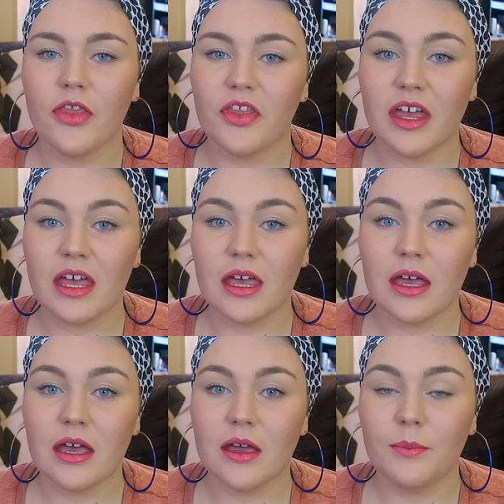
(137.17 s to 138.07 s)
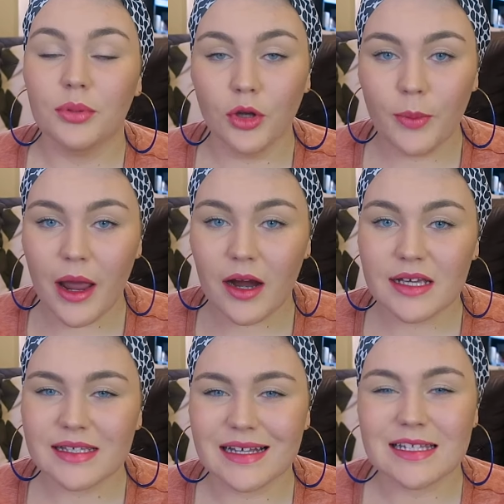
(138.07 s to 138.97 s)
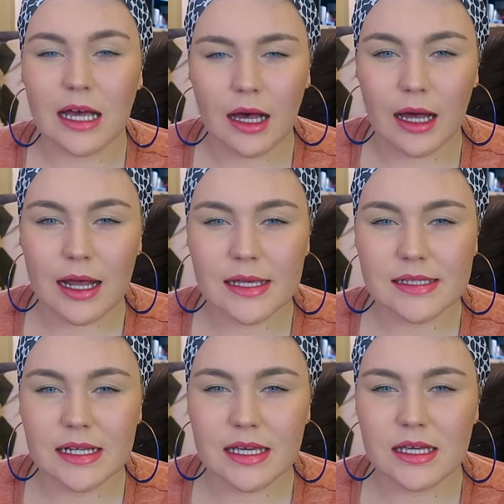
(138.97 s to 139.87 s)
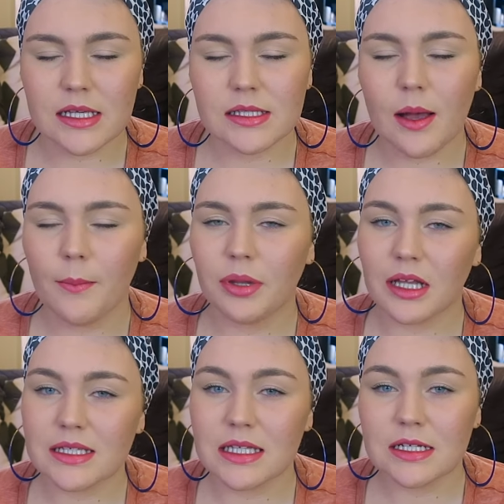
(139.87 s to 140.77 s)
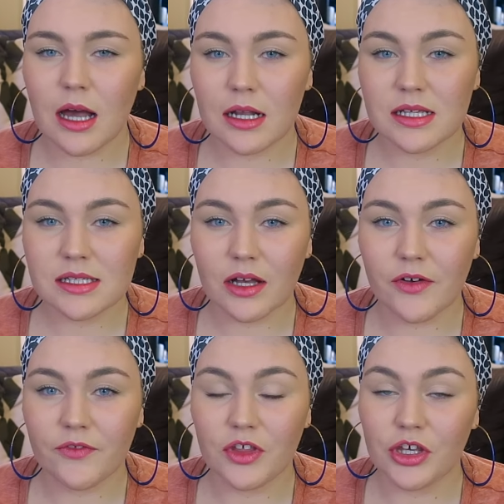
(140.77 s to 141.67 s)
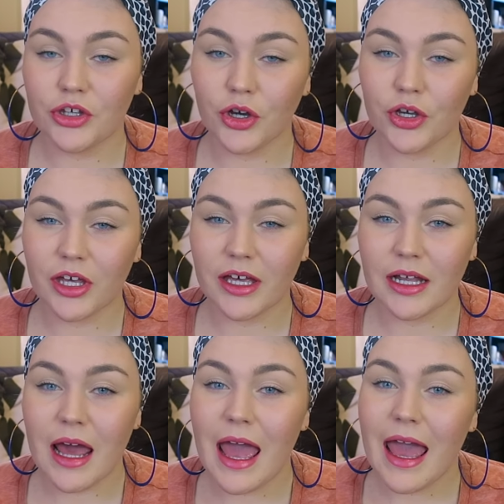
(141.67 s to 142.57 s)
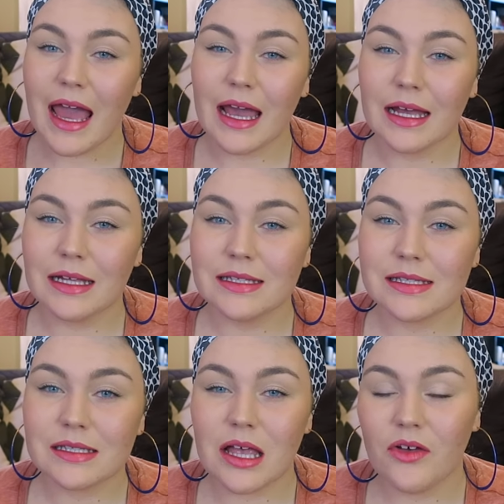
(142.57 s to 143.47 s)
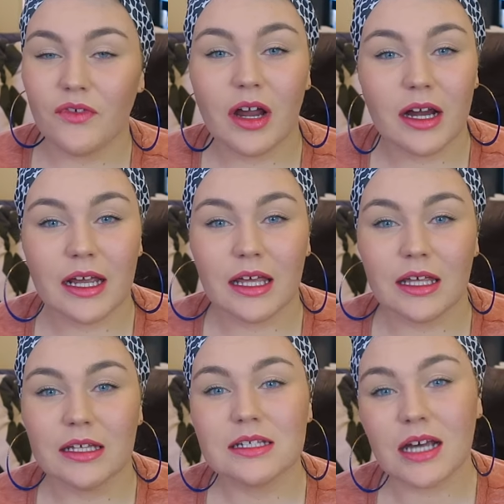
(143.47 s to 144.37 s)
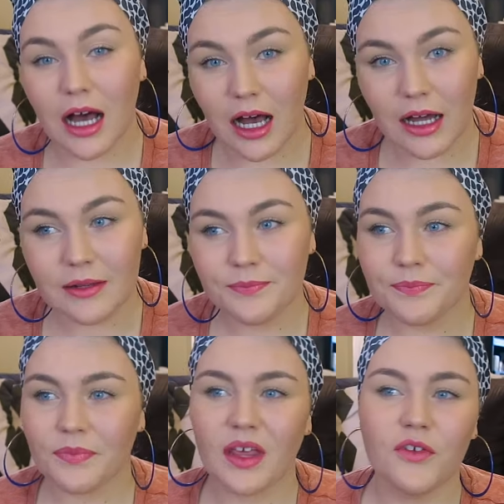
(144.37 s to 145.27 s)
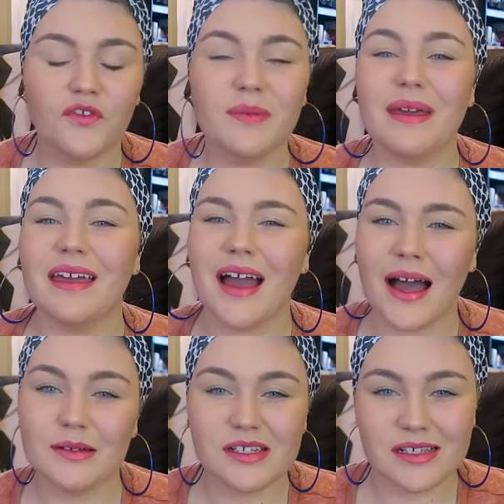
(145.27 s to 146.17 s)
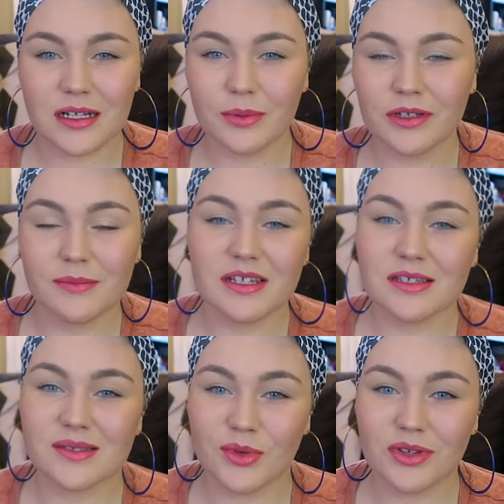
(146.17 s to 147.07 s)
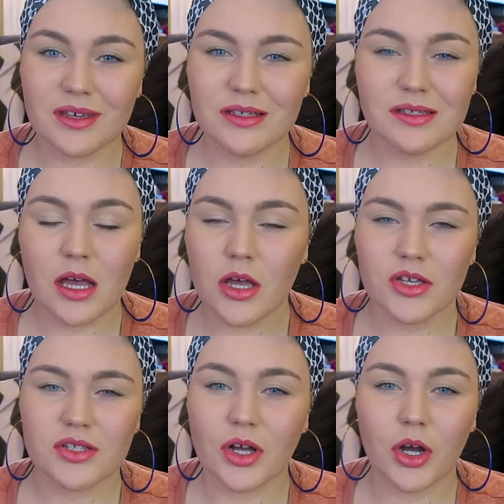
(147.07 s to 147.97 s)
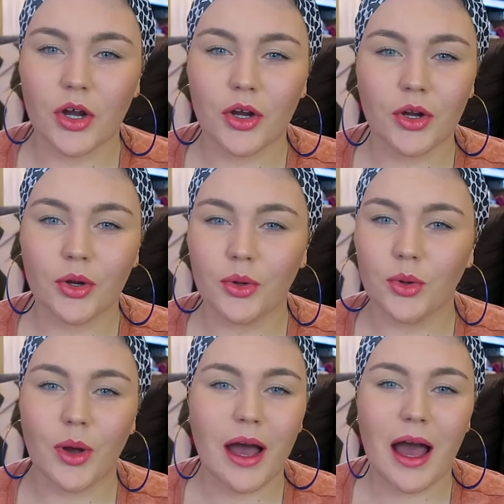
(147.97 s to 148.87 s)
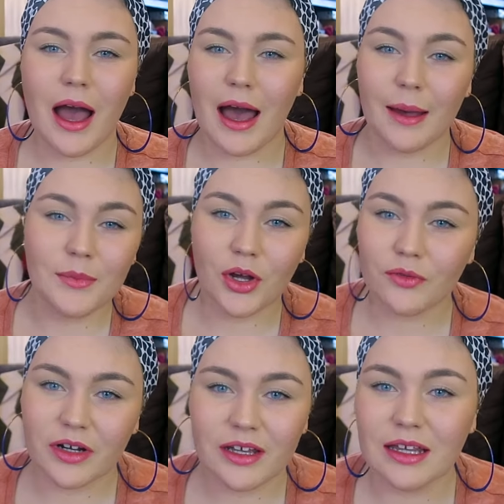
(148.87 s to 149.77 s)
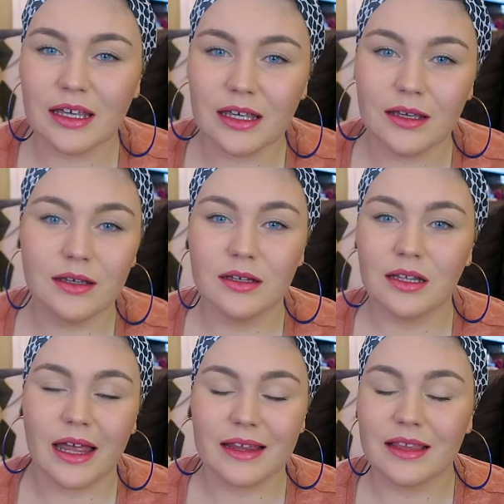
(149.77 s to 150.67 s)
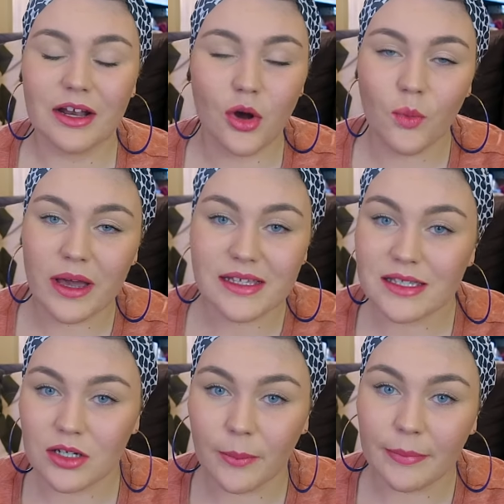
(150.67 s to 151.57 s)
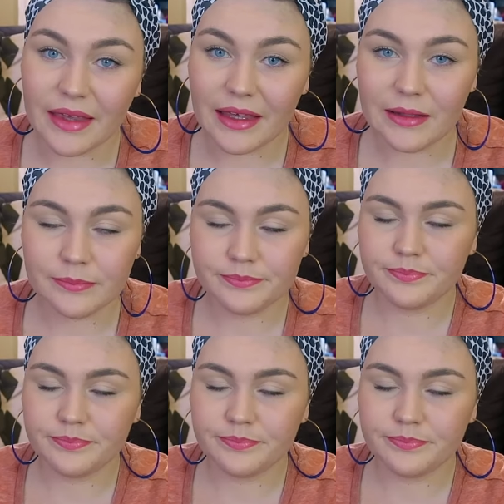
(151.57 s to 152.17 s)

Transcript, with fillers: The blueberries are tart as it is, plus the tartness of the yogurt. It's very tart. For me, I'm just going to put them into smoothies. So I'm not really like they're not wasted on me.